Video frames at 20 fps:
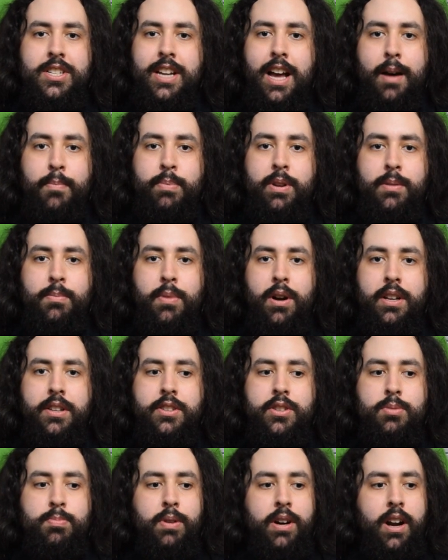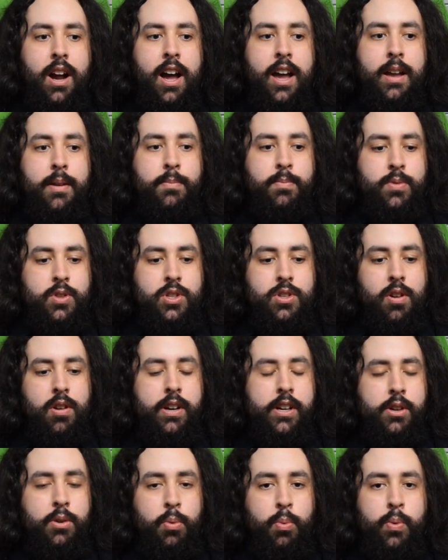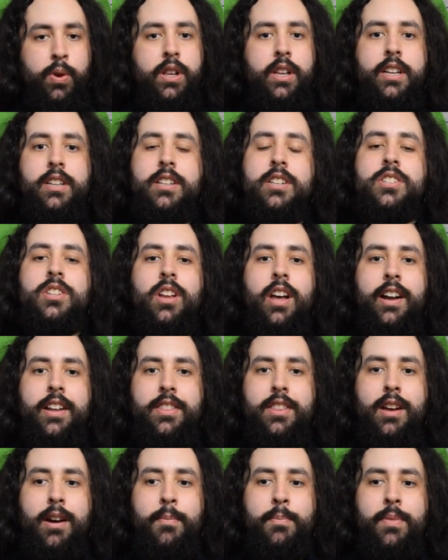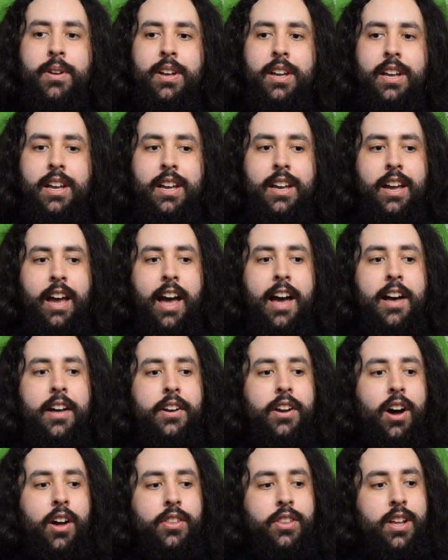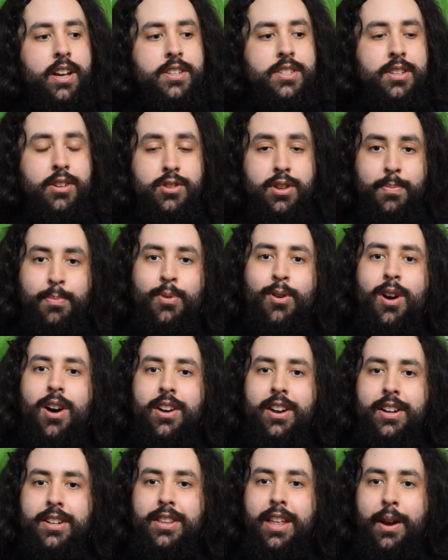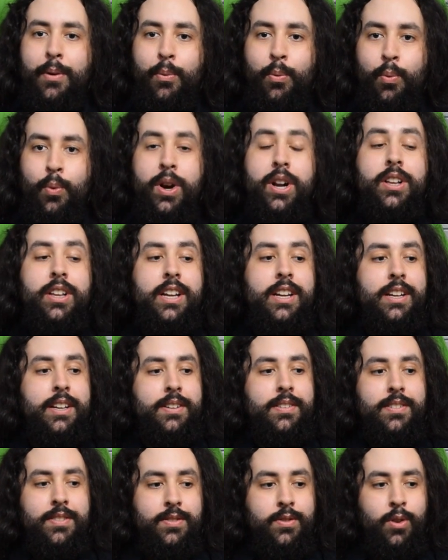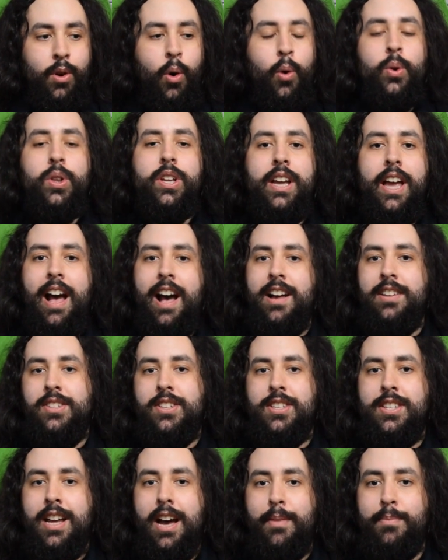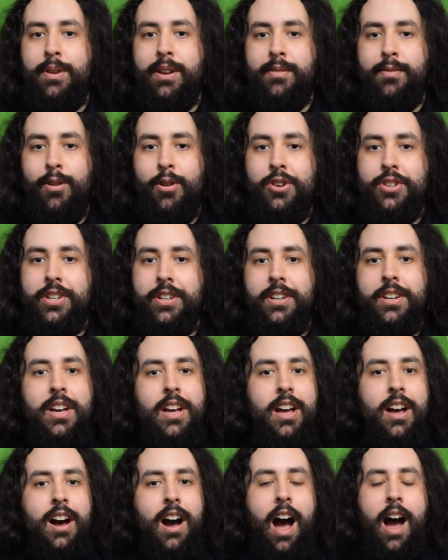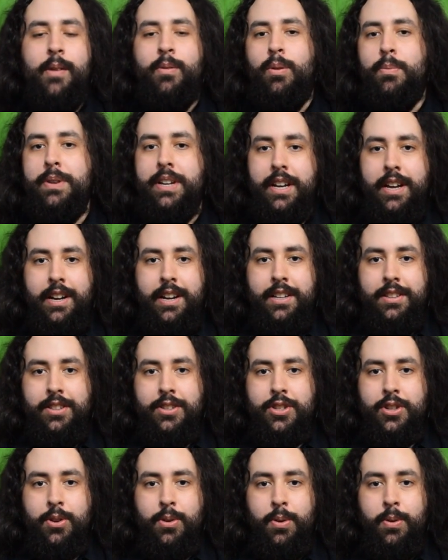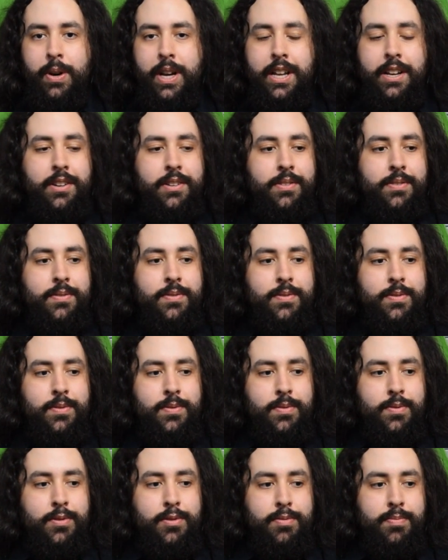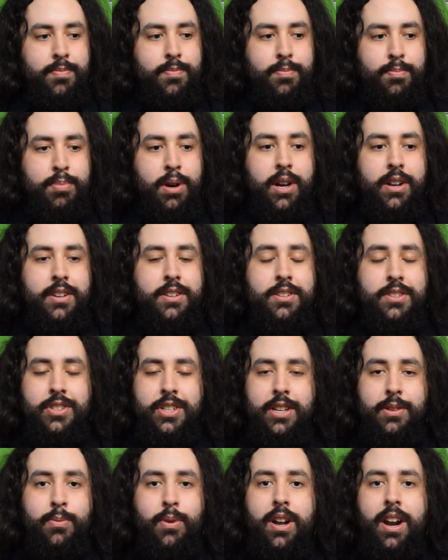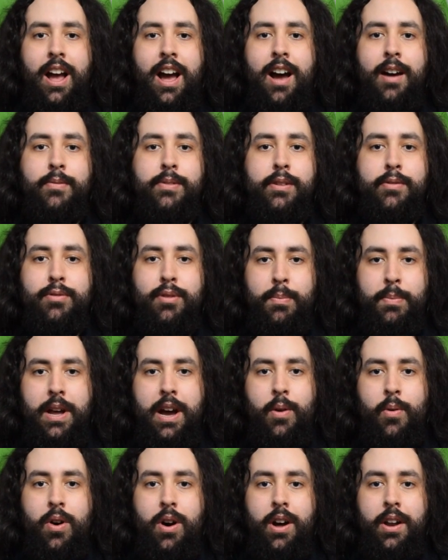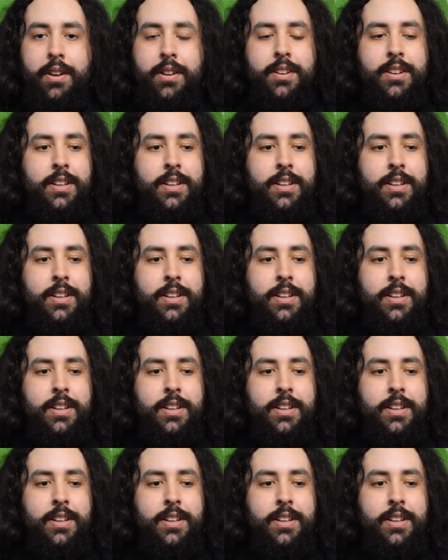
snap-in buttons, but I am starting to really dislike them. And unless there's a product that really only has a snap-in version, I will be getting the screw-in buttons and what have you from now on.